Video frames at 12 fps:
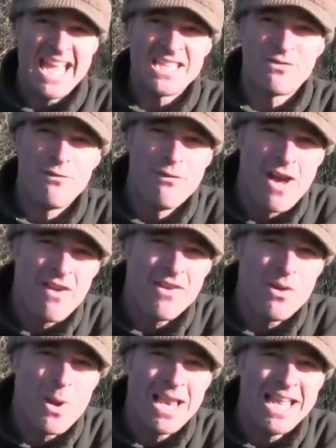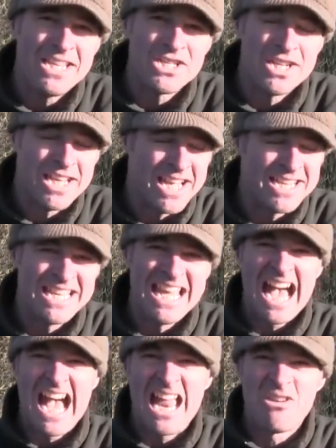It's very well engineered
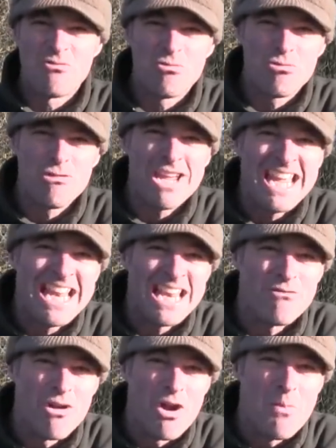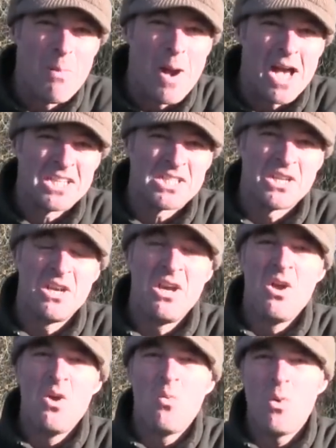and really robust.
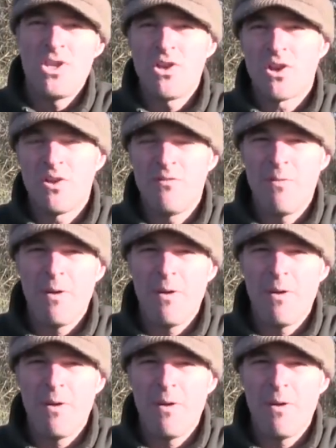When you can...